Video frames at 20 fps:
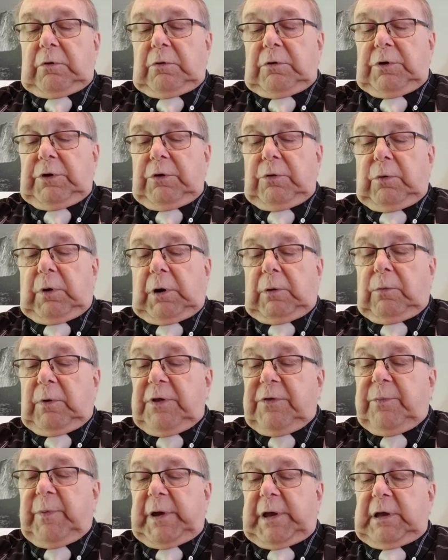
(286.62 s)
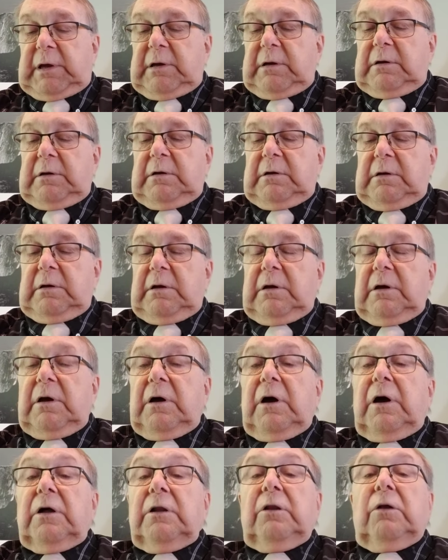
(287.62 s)
you are with me.
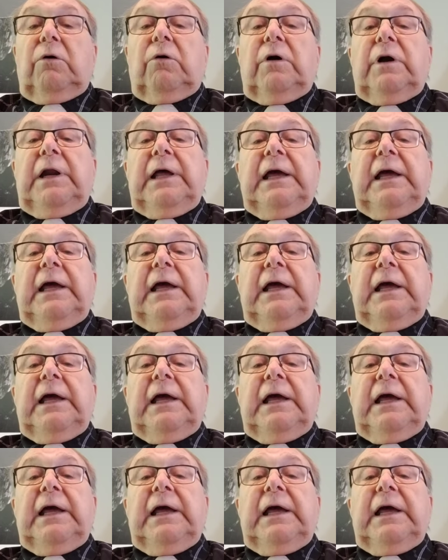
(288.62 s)
Lord,